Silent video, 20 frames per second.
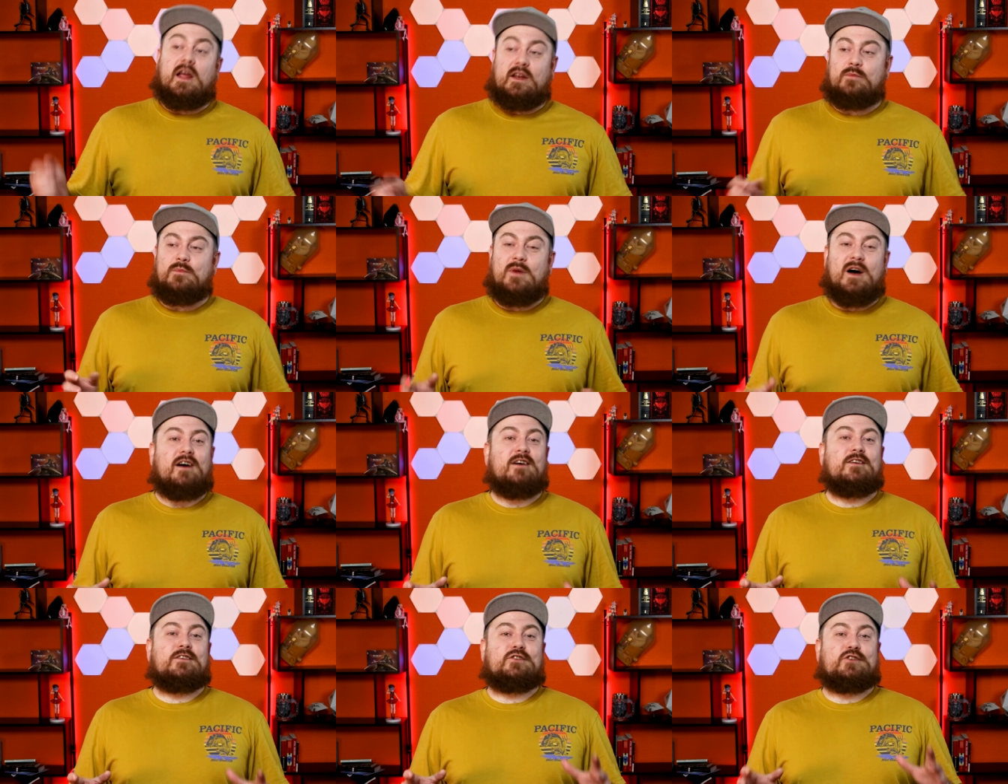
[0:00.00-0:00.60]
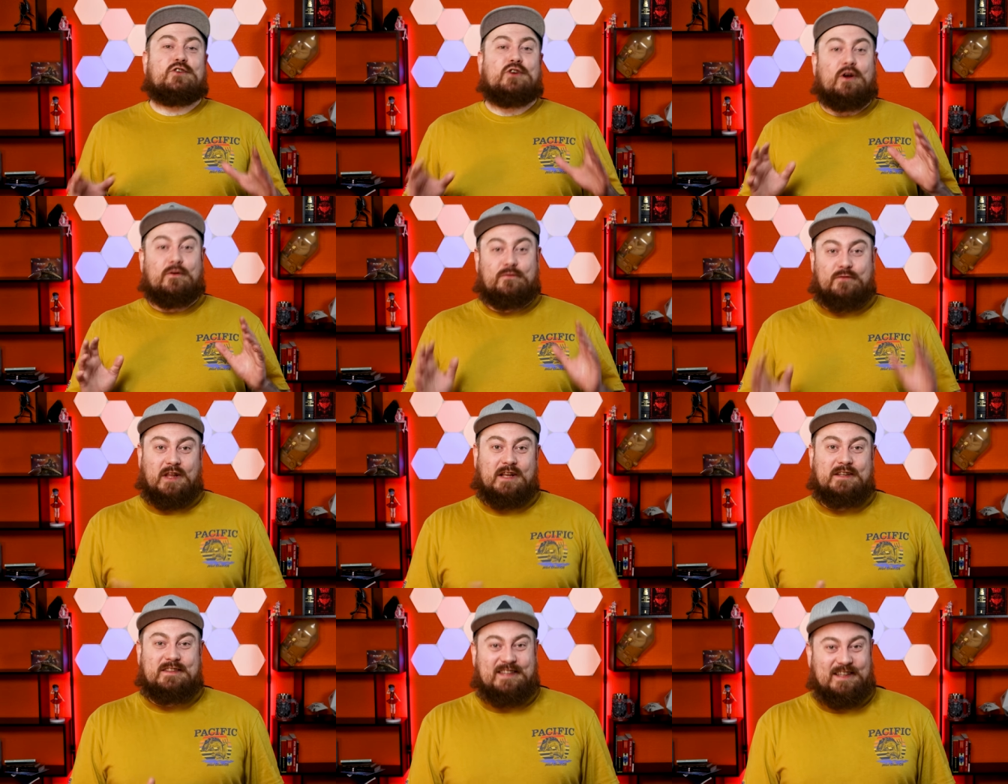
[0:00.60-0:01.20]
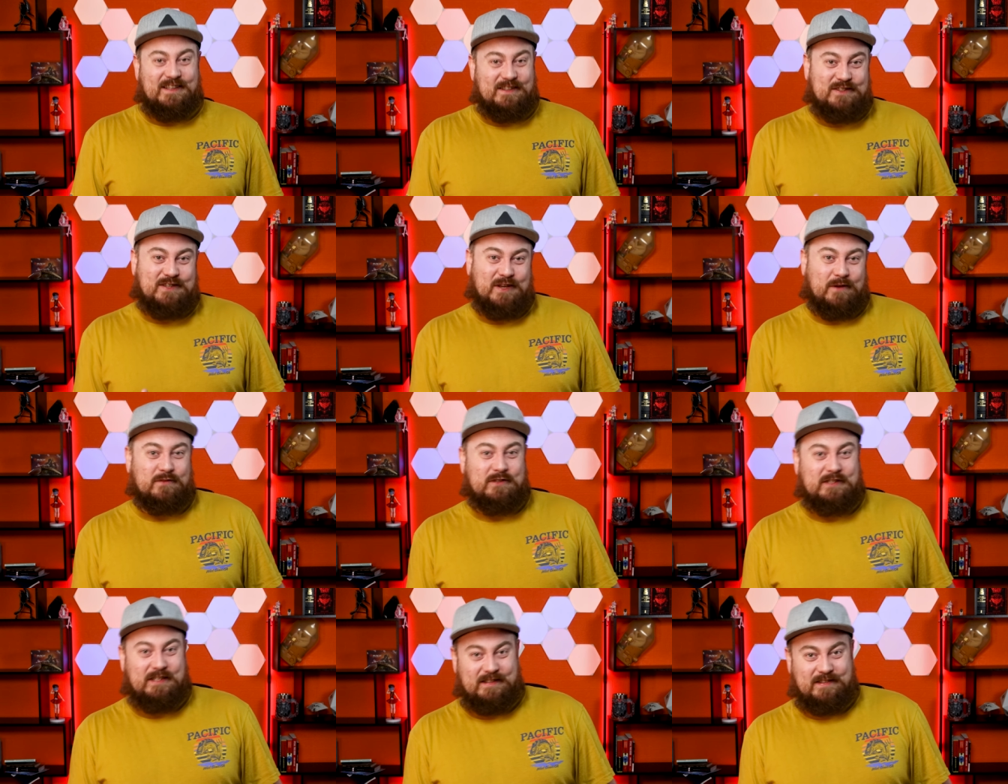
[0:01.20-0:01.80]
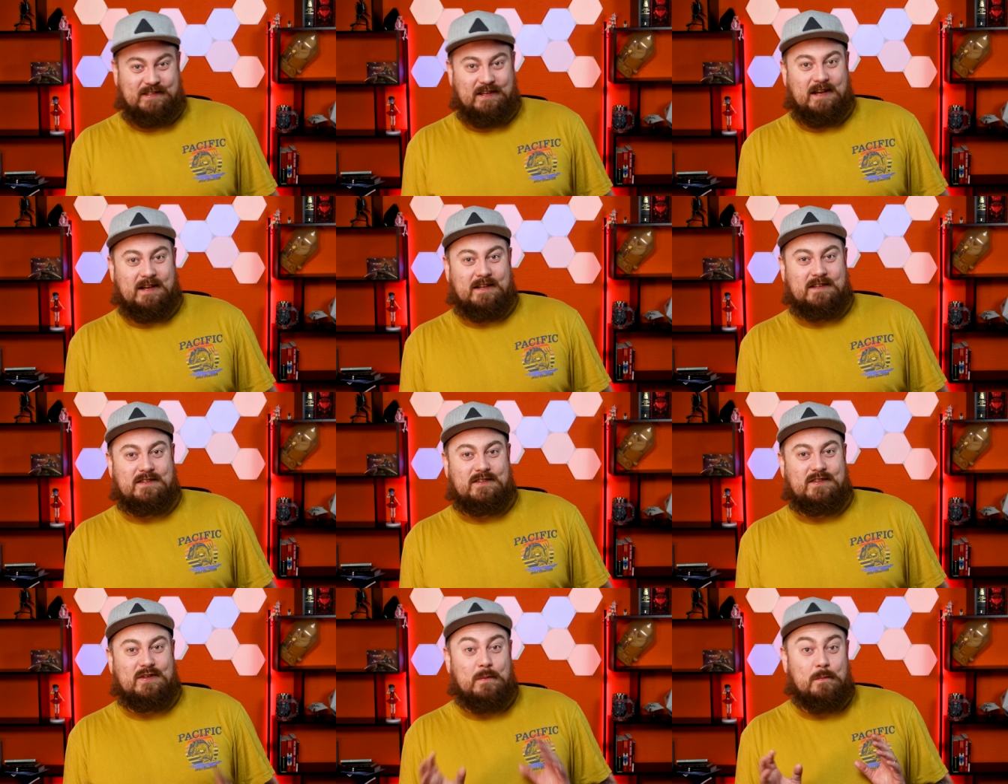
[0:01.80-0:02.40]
In March of 1976,